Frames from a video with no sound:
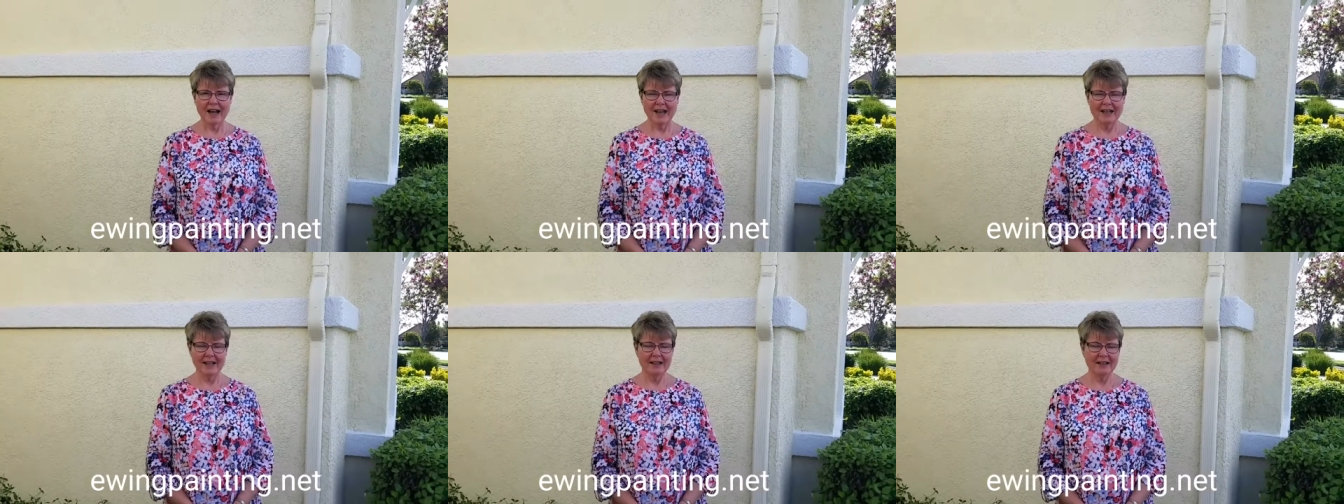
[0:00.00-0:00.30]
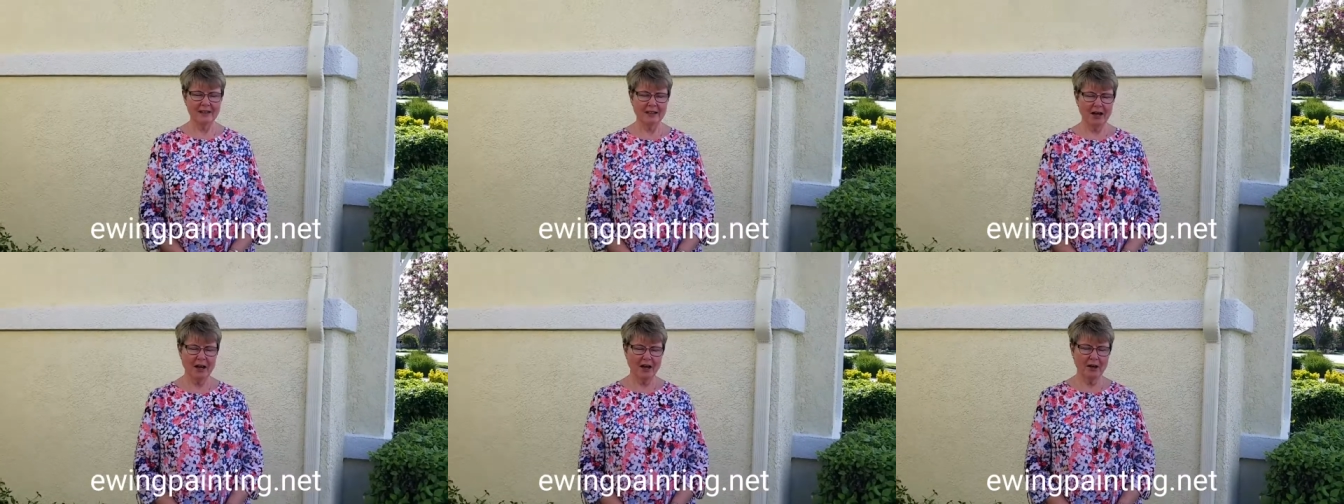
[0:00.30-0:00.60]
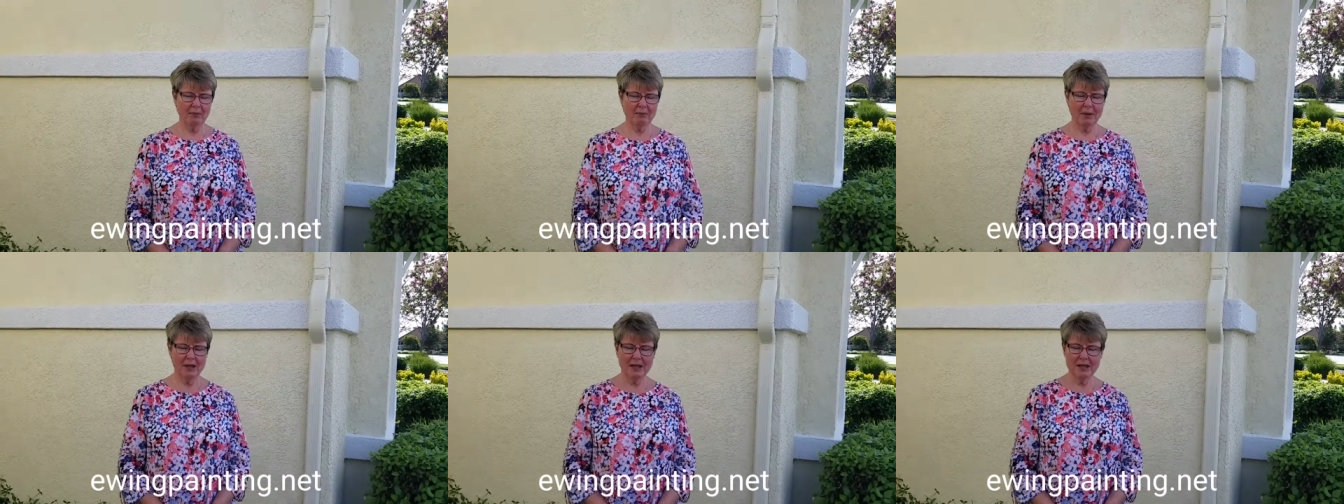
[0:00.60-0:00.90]
Hi,
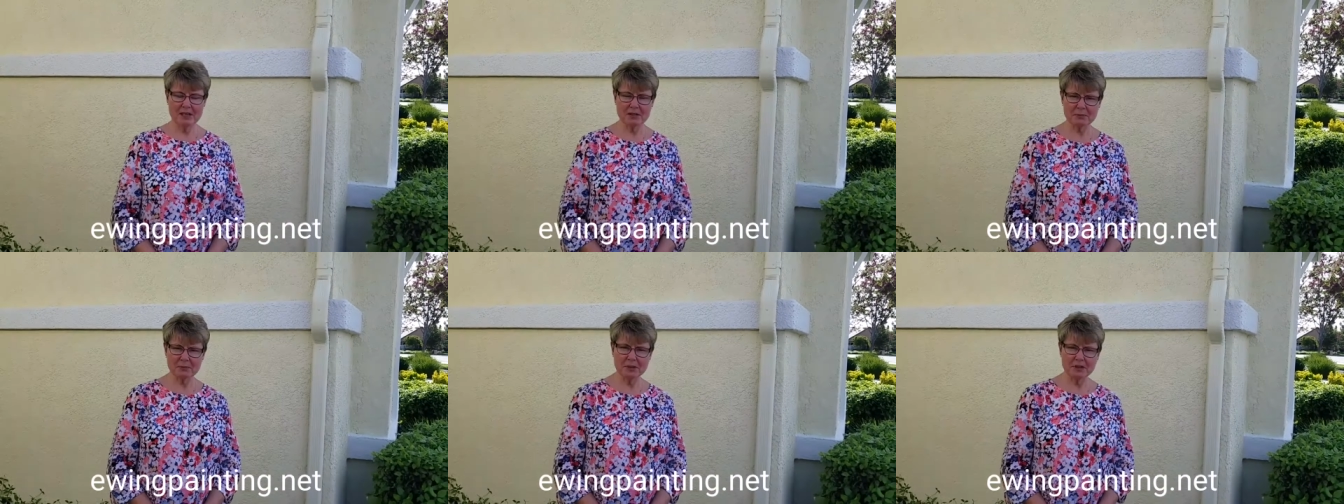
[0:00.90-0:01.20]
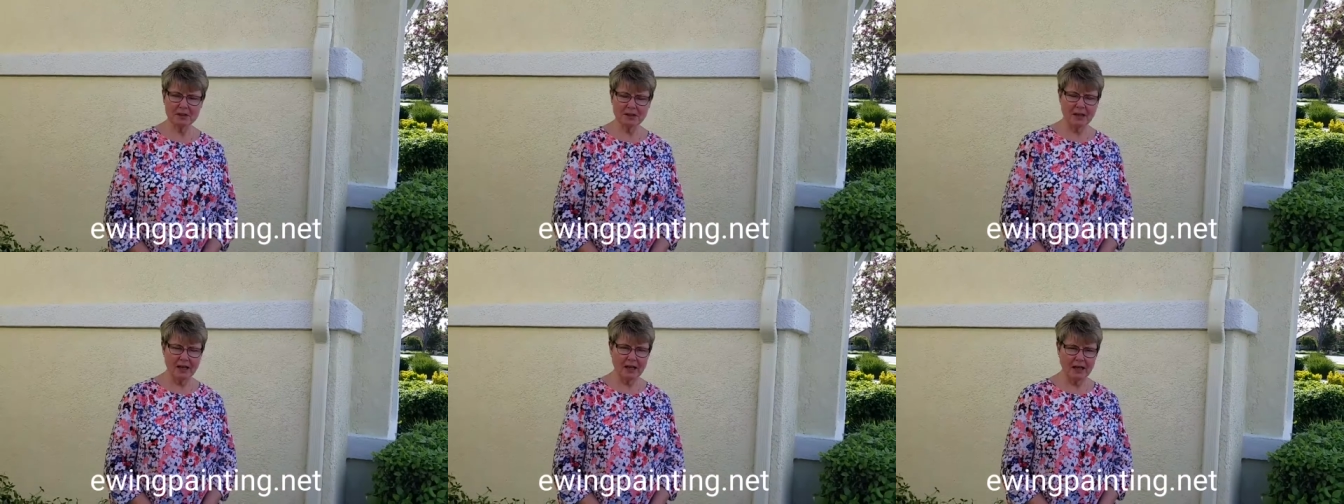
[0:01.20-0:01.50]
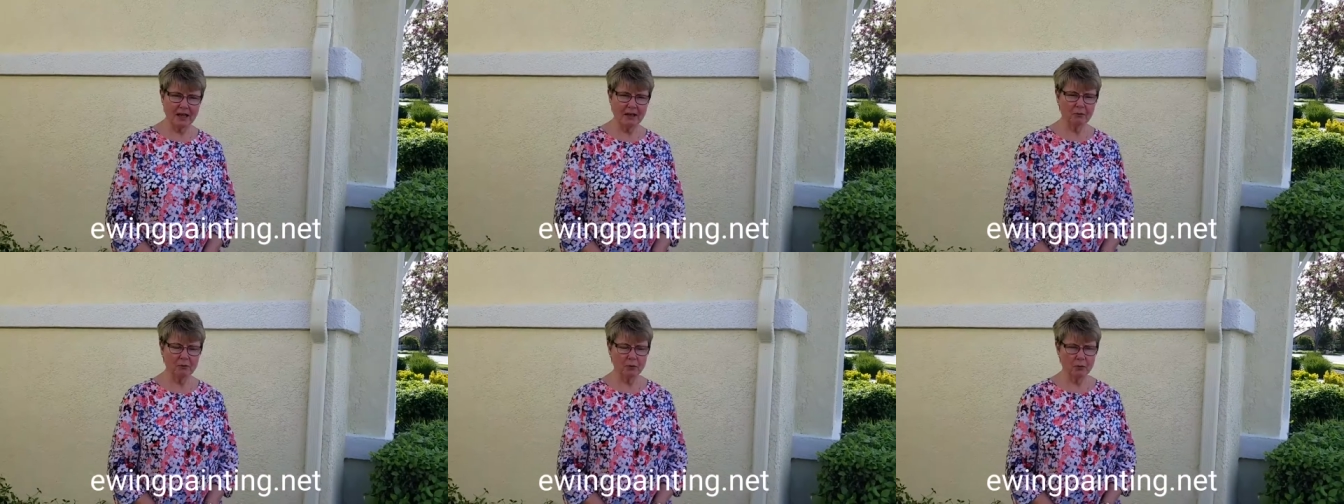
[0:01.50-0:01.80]
uh, my husband and
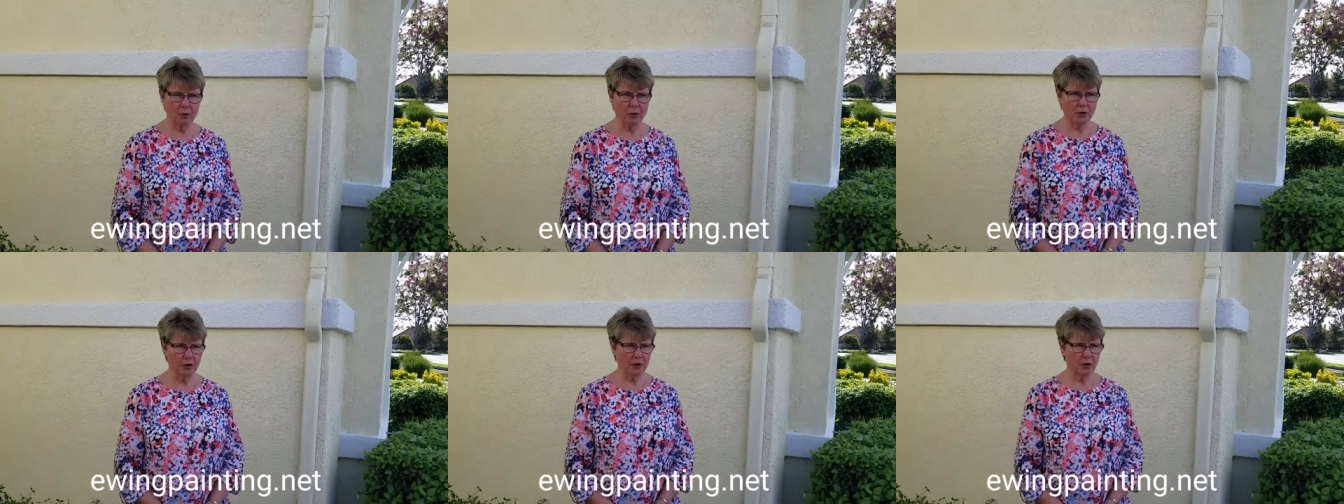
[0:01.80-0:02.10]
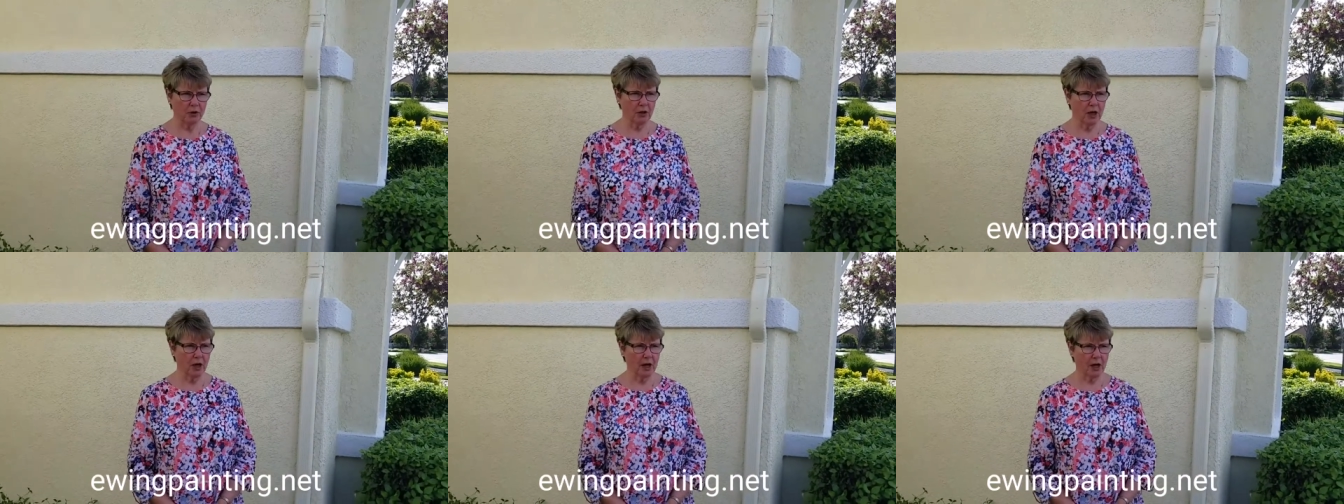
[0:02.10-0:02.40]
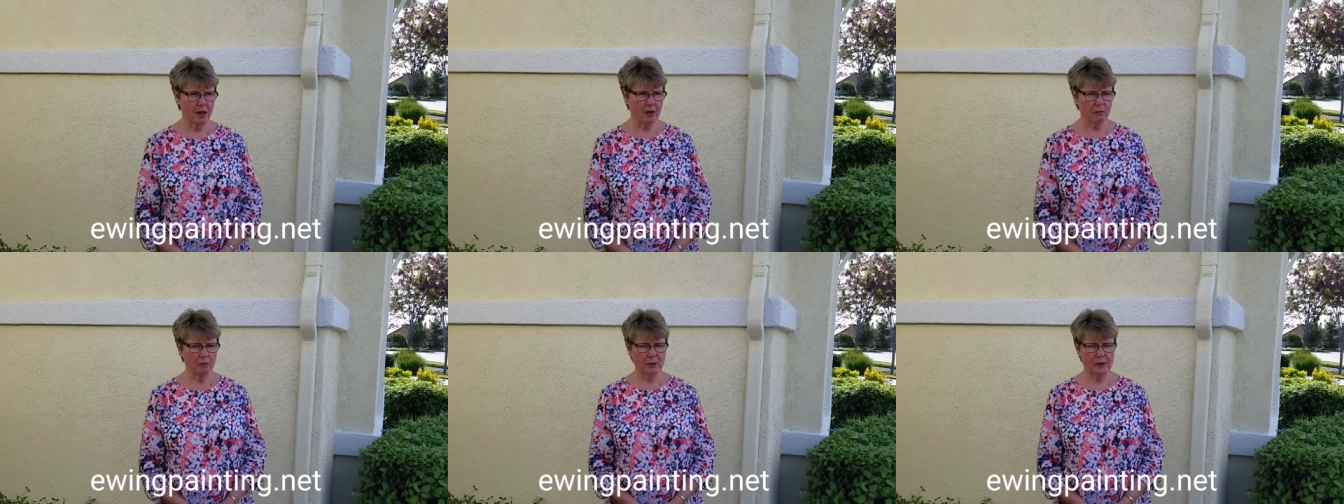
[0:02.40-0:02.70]
I were
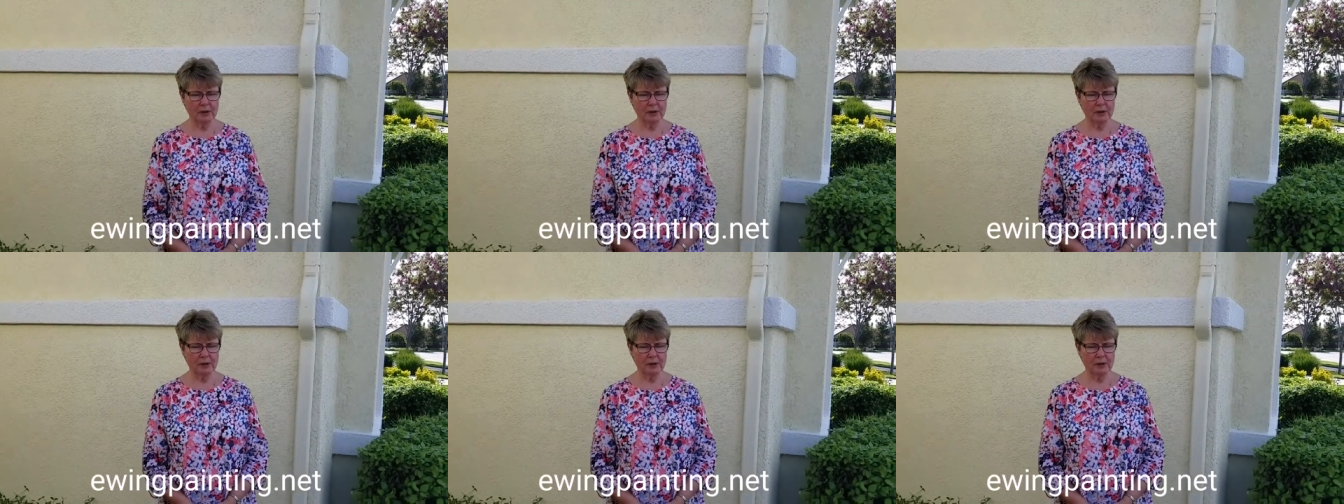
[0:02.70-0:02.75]
uh,